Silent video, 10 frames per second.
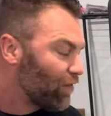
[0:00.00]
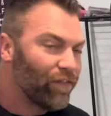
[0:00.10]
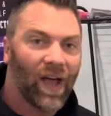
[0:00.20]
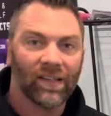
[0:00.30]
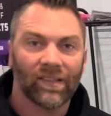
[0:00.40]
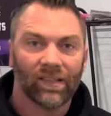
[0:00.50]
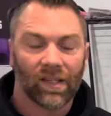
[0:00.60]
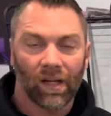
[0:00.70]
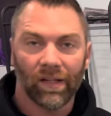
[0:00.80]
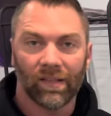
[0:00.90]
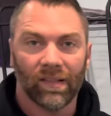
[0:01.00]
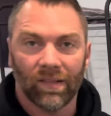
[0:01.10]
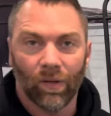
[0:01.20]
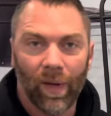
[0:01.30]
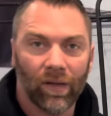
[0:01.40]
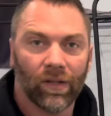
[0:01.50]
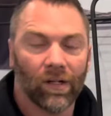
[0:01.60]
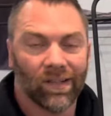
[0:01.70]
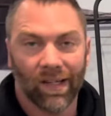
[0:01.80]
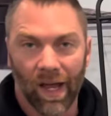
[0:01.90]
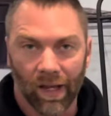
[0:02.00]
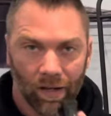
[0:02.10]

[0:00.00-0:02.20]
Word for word: fastest cutting system out there today